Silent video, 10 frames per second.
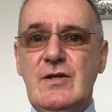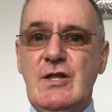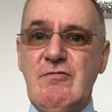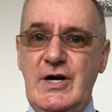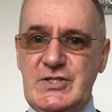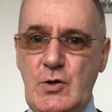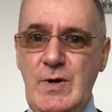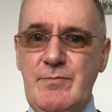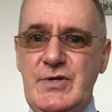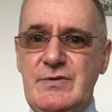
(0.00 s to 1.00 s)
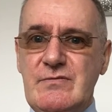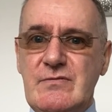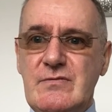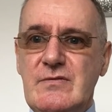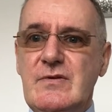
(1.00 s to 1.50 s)
The right equipment,
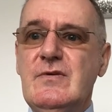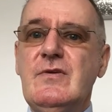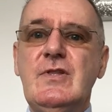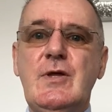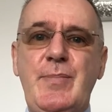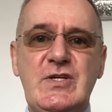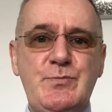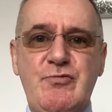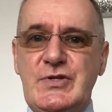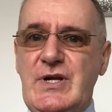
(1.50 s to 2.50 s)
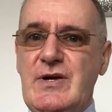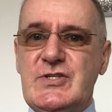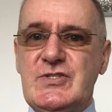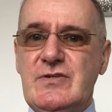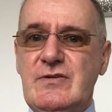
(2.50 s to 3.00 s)
the best
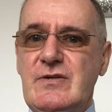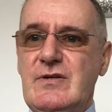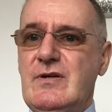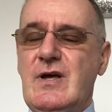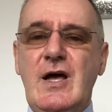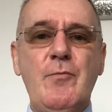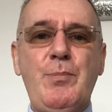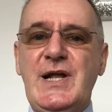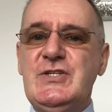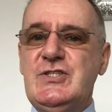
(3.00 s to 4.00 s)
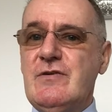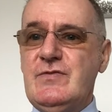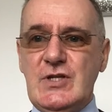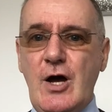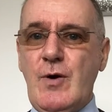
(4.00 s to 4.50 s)
products, and plenty of
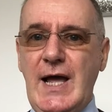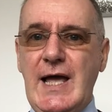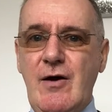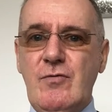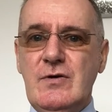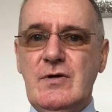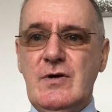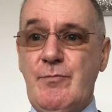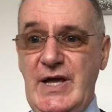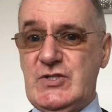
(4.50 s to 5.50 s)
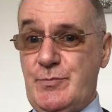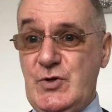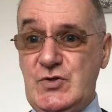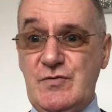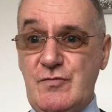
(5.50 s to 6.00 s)
know how makes a
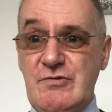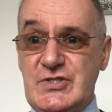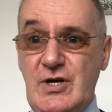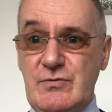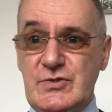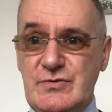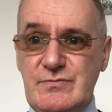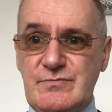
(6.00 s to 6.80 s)
beautiful result.